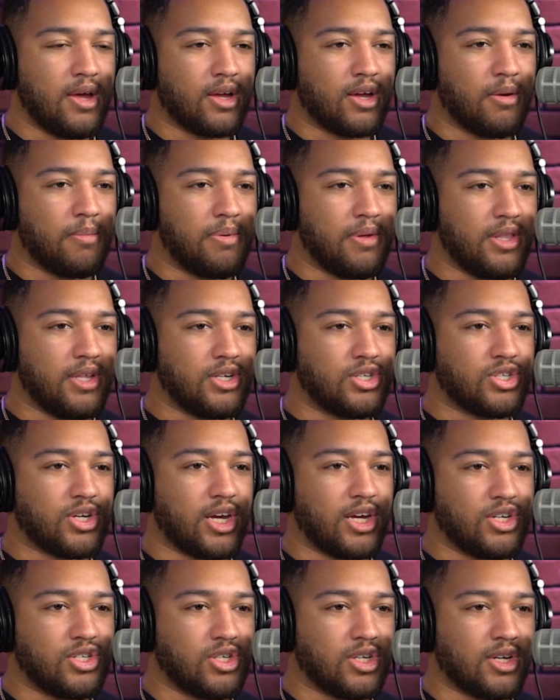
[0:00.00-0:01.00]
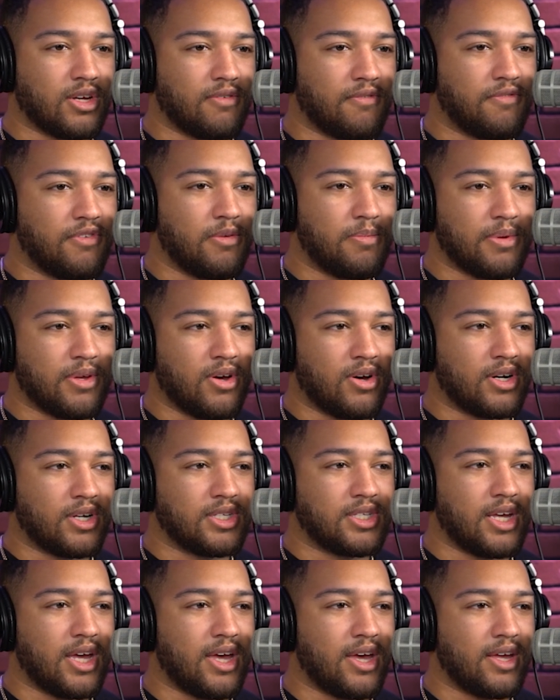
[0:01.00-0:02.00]
completely changing and flipping on
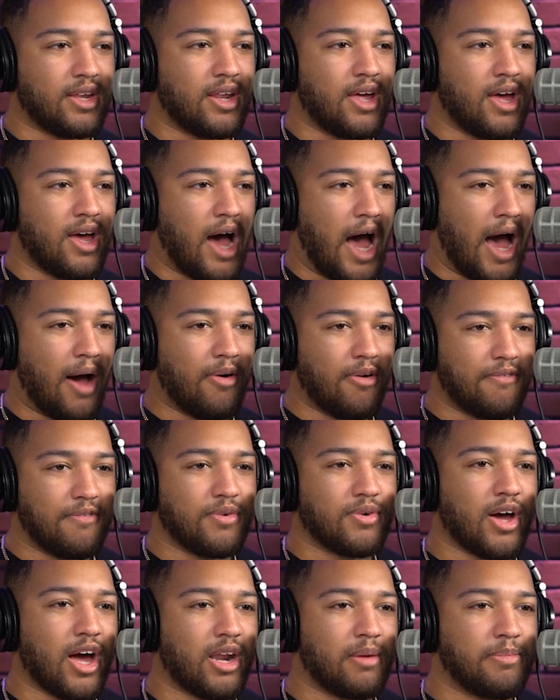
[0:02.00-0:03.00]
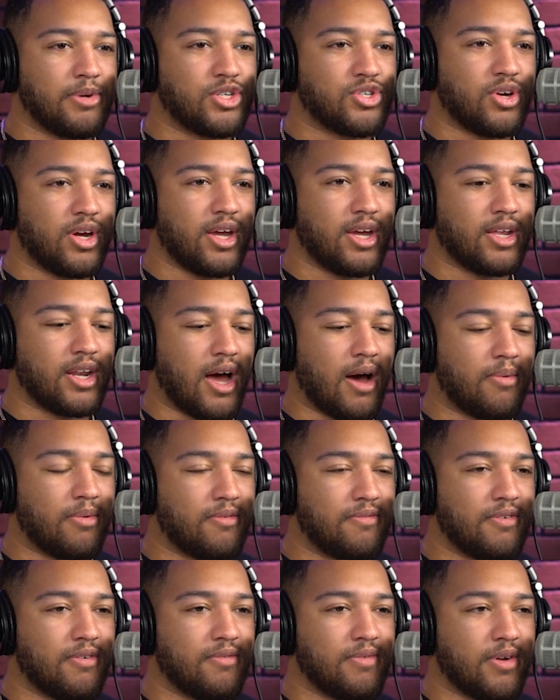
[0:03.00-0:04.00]
its head. I would feel kind of betrayed. I
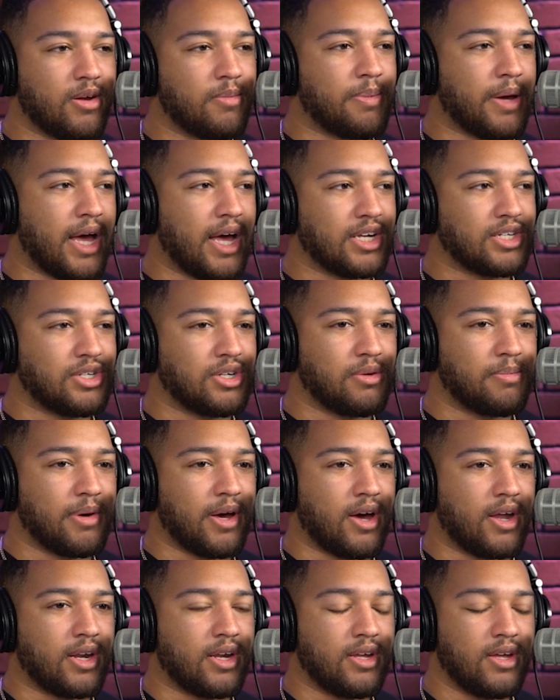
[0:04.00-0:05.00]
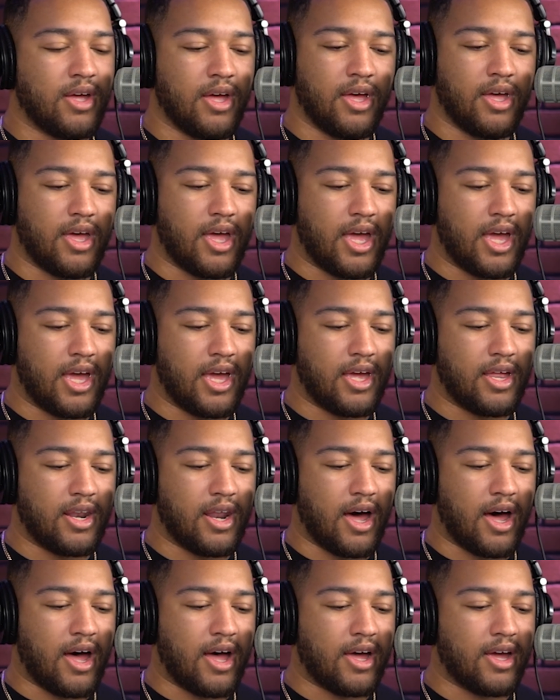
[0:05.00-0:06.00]
would feel very passionate about it. And
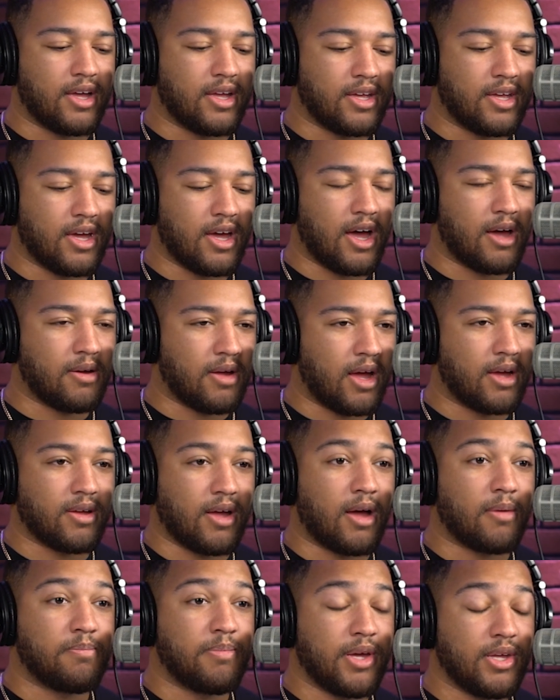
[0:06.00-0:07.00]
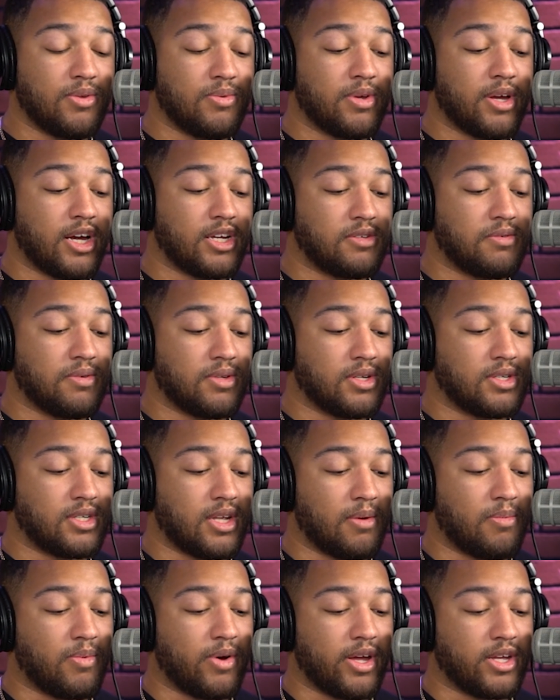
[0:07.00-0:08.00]
I bet you guys feel the
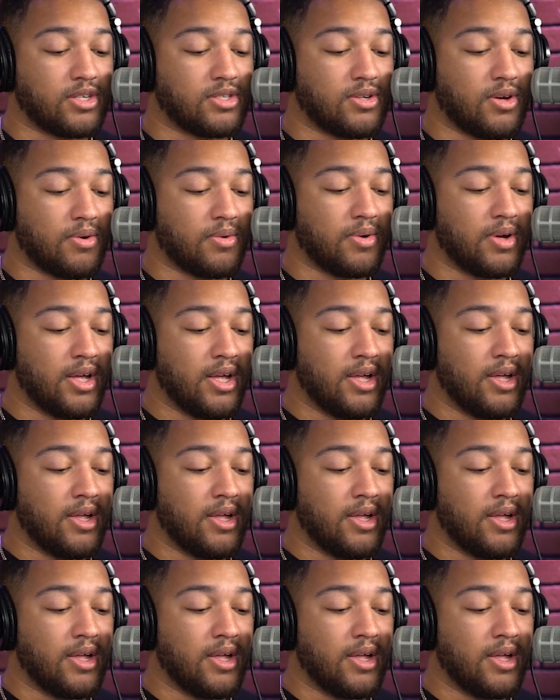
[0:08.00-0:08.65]
same way. So